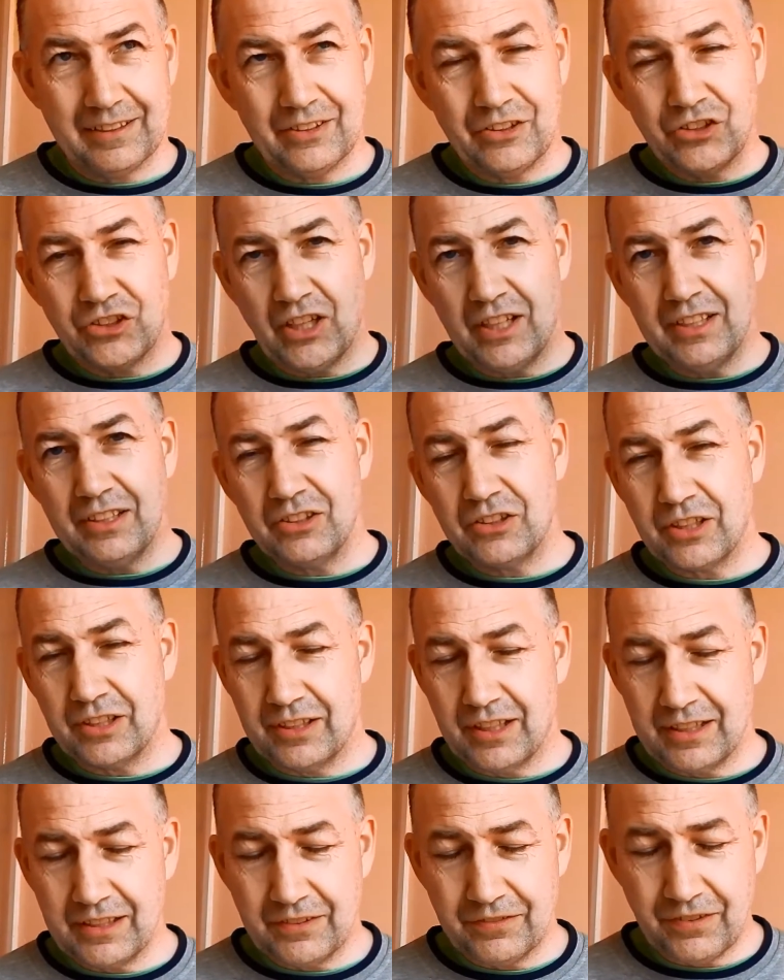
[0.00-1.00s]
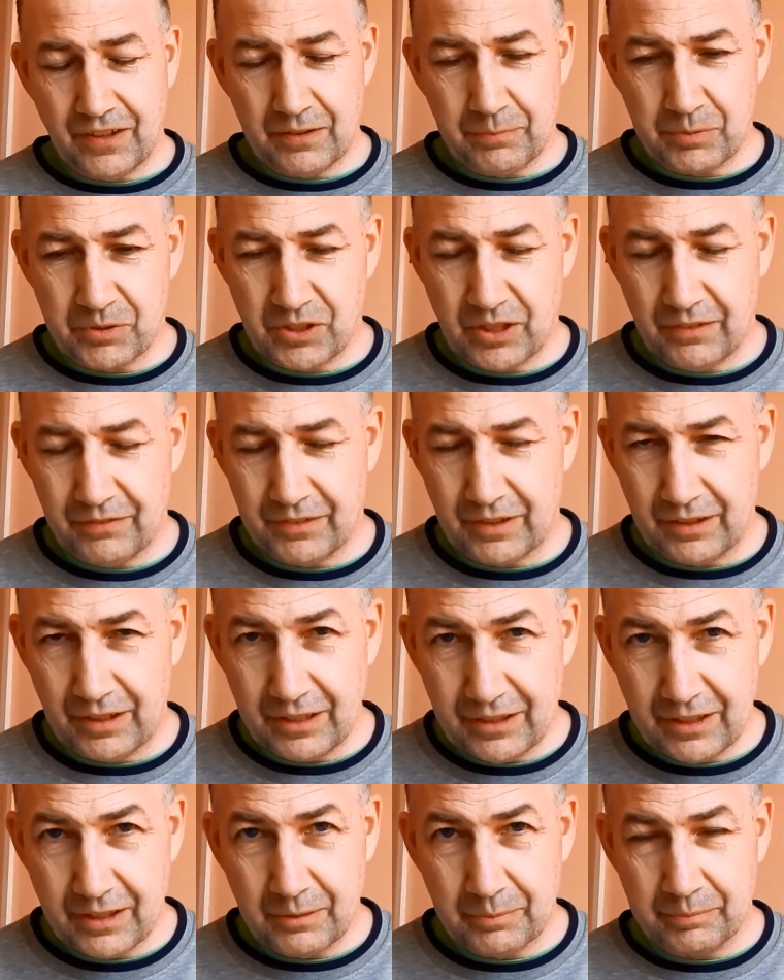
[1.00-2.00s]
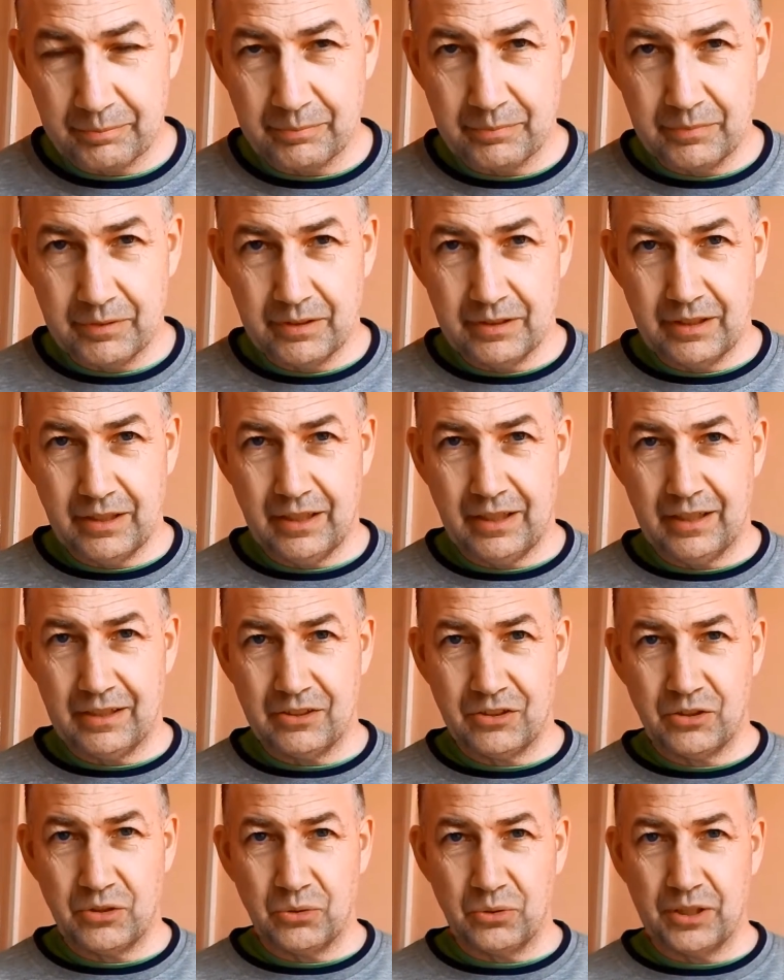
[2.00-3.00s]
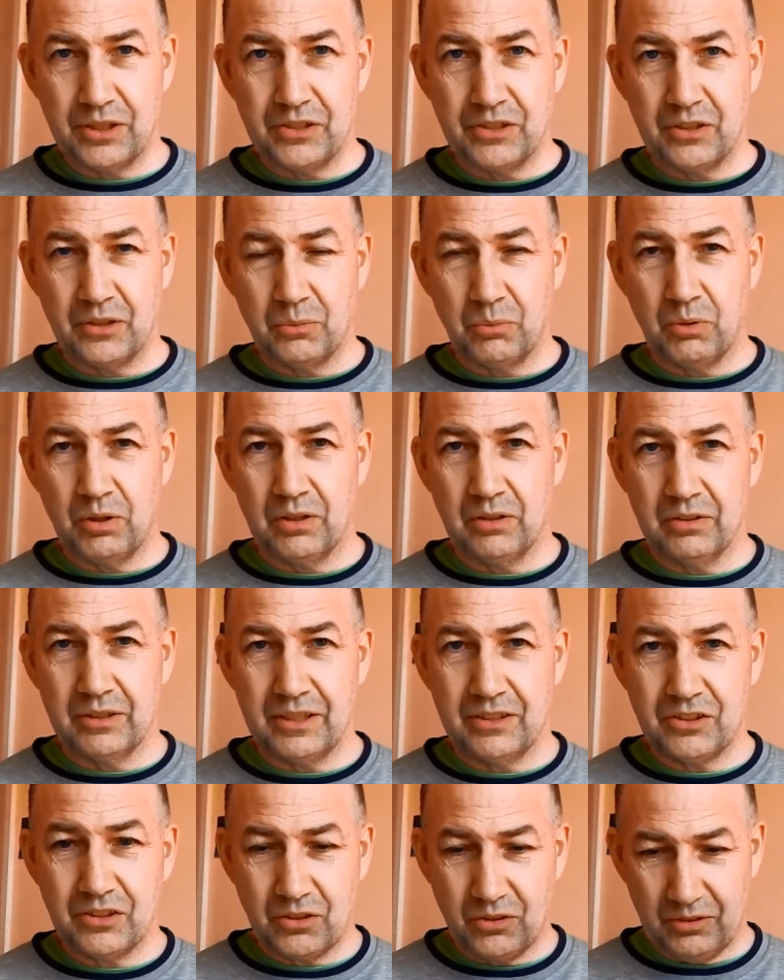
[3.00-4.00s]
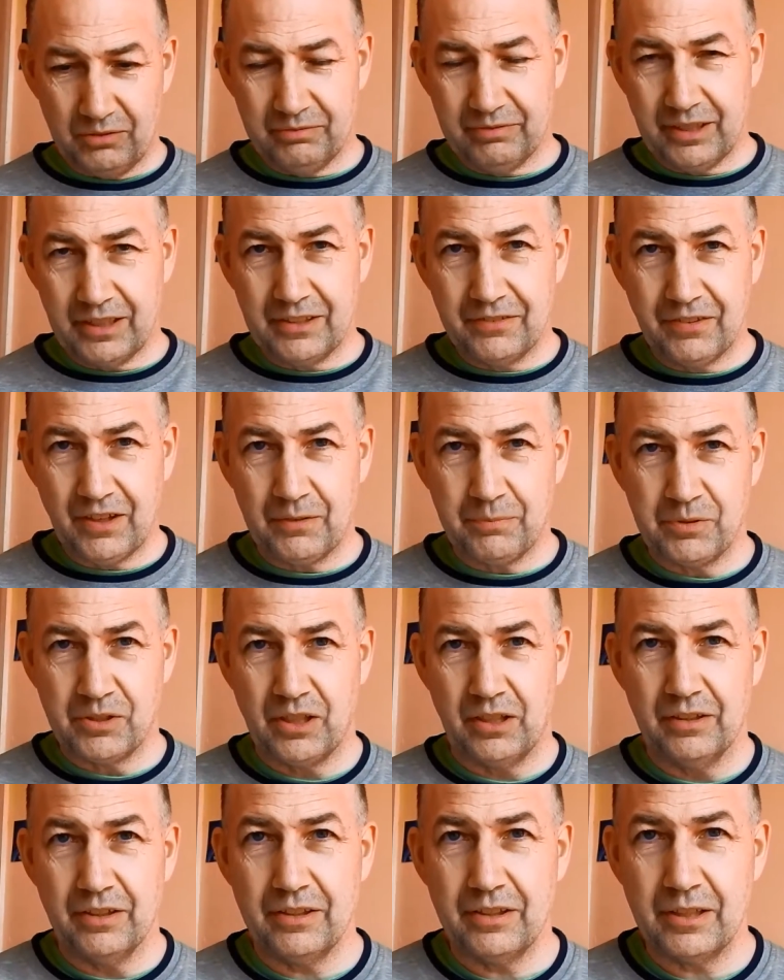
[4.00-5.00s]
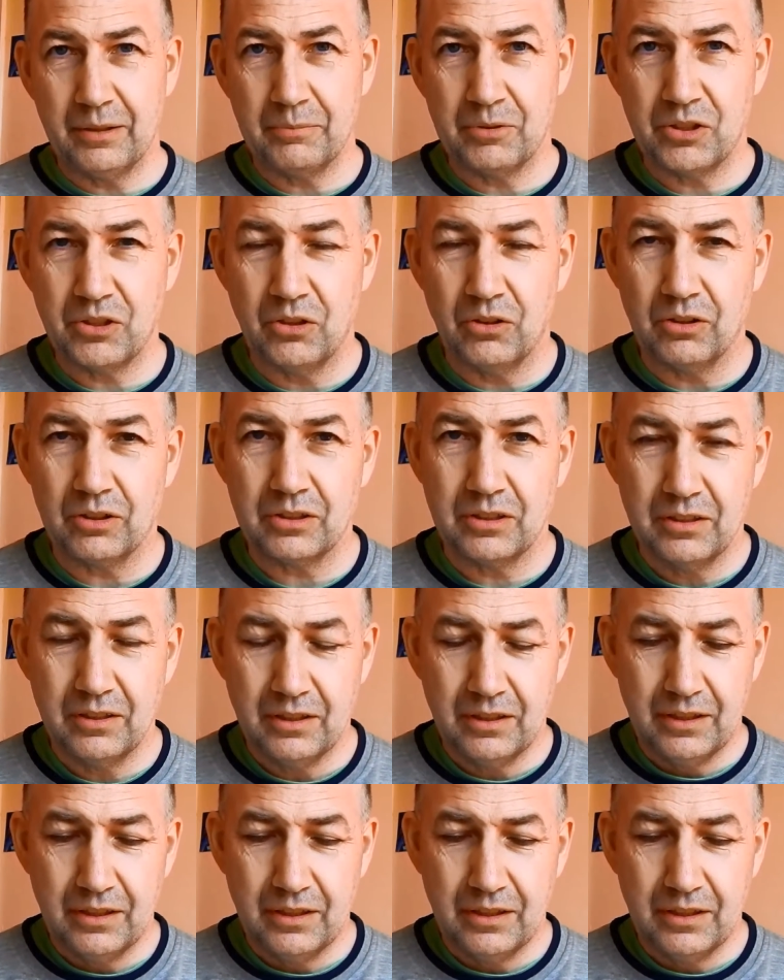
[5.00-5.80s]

China's got 95% of the lithium storage in the world. It's got 95% lithium stocks.